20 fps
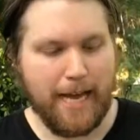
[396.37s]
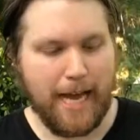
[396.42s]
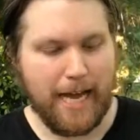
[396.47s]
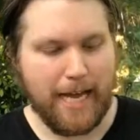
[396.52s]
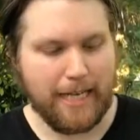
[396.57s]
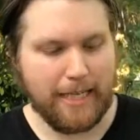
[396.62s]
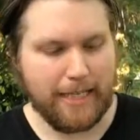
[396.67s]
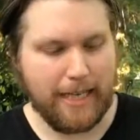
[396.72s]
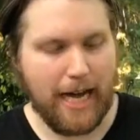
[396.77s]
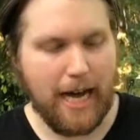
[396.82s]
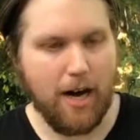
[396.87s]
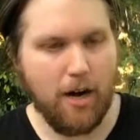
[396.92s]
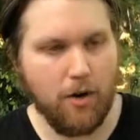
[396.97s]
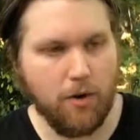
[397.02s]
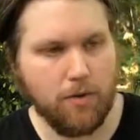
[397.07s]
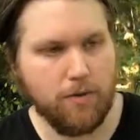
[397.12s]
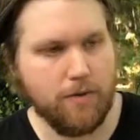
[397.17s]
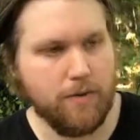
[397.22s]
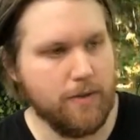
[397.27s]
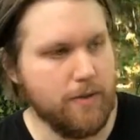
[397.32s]
And
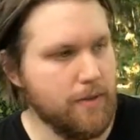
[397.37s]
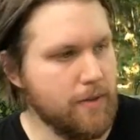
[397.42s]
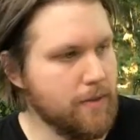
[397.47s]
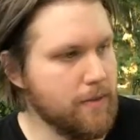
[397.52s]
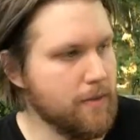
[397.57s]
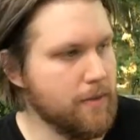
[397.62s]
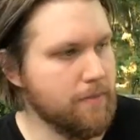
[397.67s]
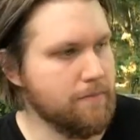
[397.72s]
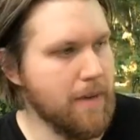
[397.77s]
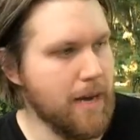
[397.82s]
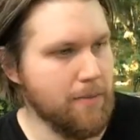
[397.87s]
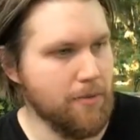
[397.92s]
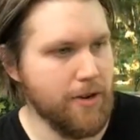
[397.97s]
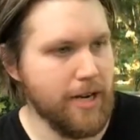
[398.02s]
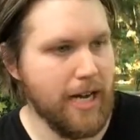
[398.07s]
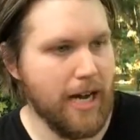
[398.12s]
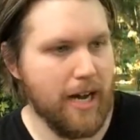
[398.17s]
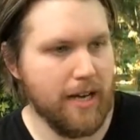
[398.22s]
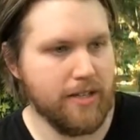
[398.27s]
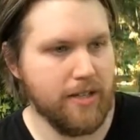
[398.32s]
how
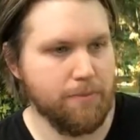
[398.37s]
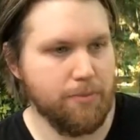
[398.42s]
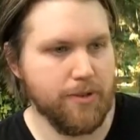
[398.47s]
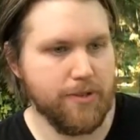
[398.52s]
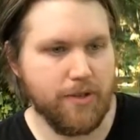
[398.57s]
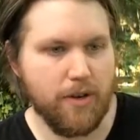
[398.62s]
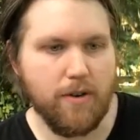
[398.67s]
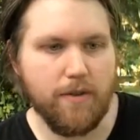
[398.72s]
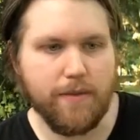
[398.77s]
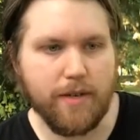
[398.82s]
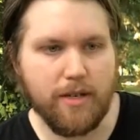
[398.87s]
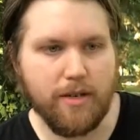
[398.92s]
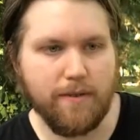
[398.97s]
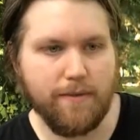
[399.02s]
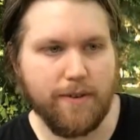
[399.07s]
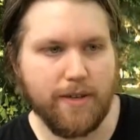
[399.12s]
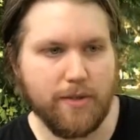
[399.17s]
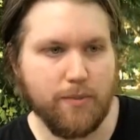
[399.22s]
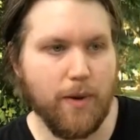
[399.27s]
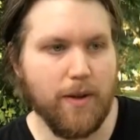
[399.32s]
memory has a
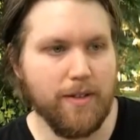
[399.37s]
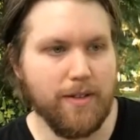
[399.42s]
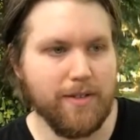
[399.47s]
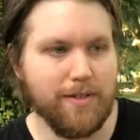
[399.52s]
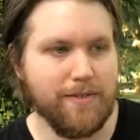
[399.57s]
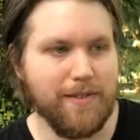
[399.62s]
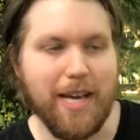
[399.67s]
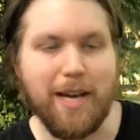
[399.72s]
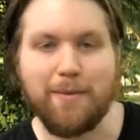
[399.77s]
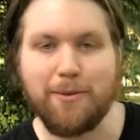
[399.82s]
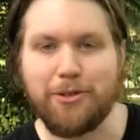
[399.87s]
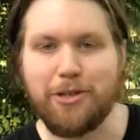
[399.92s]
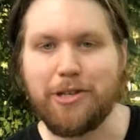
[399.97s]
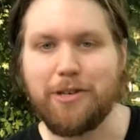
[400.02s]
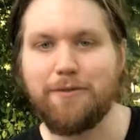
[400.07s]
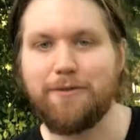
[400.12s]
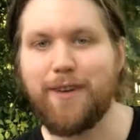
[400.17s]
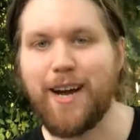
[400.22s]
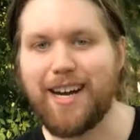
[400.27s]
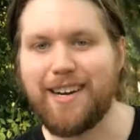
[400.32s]
preservative as well as
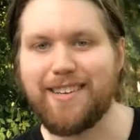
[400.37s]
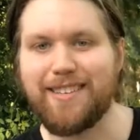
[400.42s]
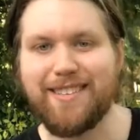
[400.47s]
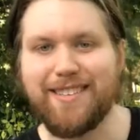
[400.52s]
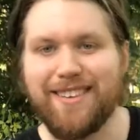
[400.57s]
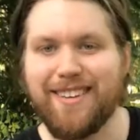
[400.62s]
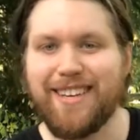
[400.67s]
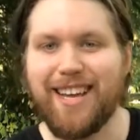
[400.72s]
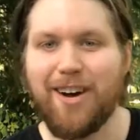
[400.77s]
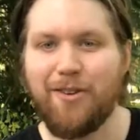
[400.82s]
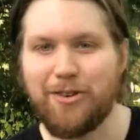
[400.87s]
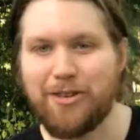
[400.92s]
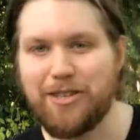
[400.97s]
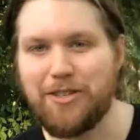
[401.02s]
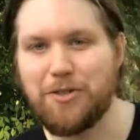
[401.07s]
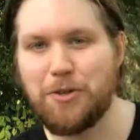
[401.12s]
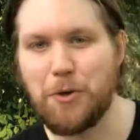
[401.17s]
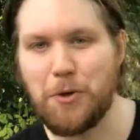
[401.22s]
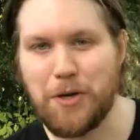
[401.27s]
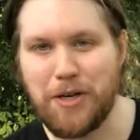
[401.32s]
damaging effect, and how it
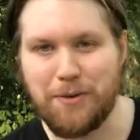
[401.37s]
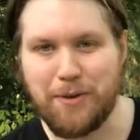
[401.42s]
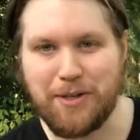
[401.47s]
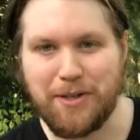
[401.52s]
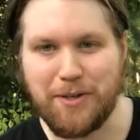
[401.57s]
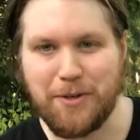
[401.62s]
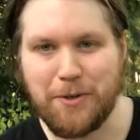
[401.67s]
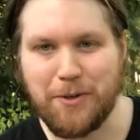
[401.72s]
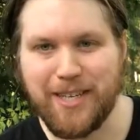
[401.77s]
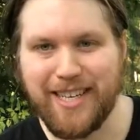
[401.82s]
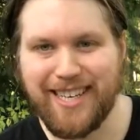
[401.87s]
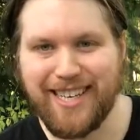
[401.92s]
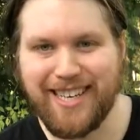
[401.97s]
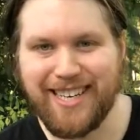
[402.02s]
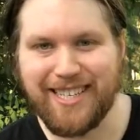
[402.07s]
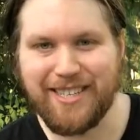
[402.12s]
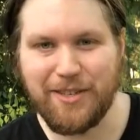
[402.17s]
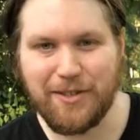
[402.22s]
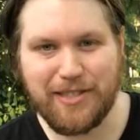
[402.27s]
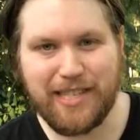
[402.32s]
can toy with you
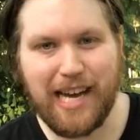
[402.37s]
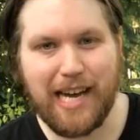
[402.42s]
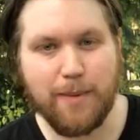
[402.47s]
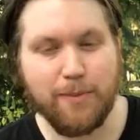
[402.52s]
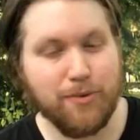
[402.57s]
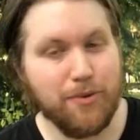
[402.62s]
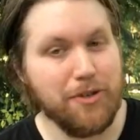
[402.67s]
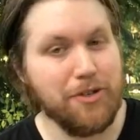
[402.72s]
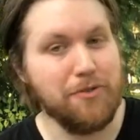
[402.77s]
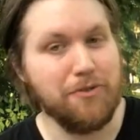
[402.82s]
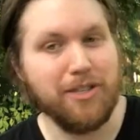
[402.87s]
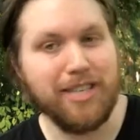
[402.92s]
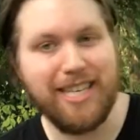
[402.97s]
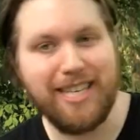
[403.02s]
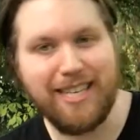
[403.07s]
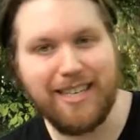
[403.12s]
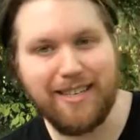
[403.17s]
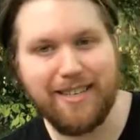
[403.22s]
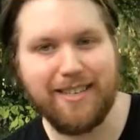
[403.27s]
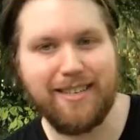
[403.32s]
in those times where you
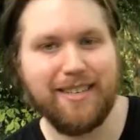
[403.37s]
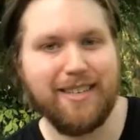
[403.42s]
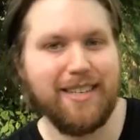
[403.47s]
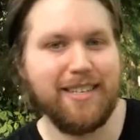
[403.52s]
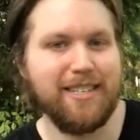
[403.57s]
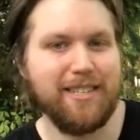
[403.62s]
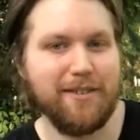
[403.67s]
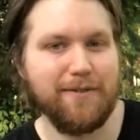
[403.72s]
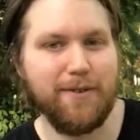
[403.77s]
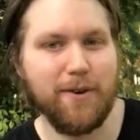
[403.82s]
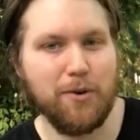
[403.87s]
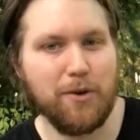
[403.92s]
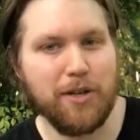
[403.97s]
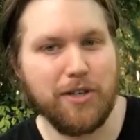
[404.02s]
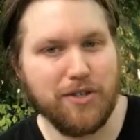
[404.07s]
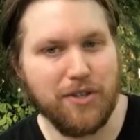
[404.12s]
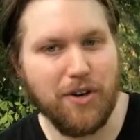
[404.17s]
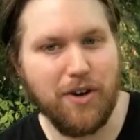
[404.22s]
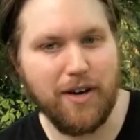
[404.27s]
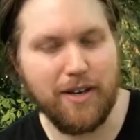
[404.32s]
need to
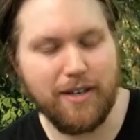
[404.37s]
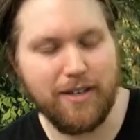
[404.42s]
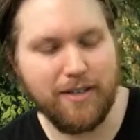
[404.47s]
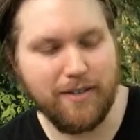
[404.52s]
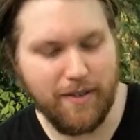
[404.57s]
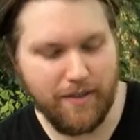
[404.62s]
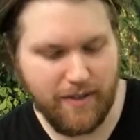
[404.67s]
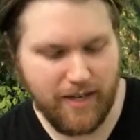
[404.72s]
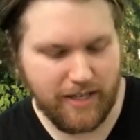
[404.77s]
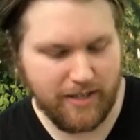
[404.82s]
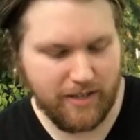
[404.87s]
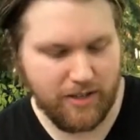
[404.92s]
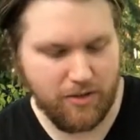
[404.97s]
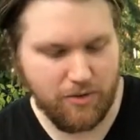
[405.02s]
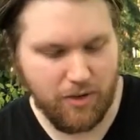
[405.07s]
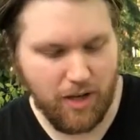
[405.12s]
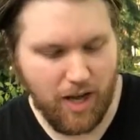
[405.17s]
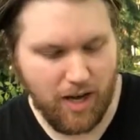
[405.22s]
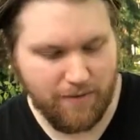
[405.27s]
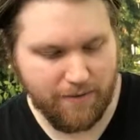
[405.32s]
focus on the things that
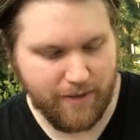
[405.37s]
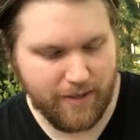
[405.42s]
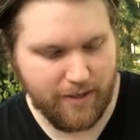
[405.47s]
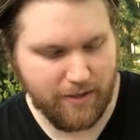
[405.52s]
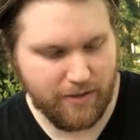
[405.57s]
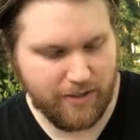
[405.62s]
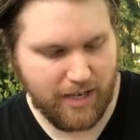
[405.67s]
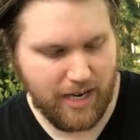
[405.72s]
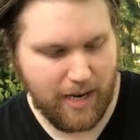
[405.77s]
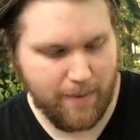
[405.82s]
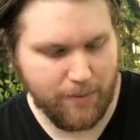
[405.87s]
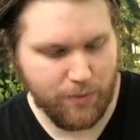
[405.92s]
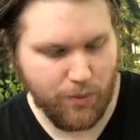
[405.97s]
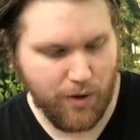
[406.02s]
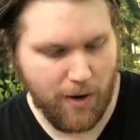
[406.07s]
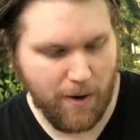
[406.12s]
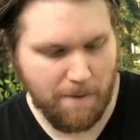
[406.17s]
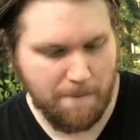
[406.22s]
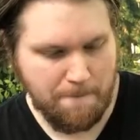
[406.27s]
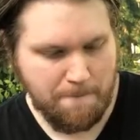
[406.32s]
you love and those times
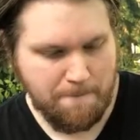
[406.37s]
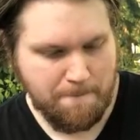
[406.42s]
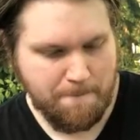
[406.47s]
where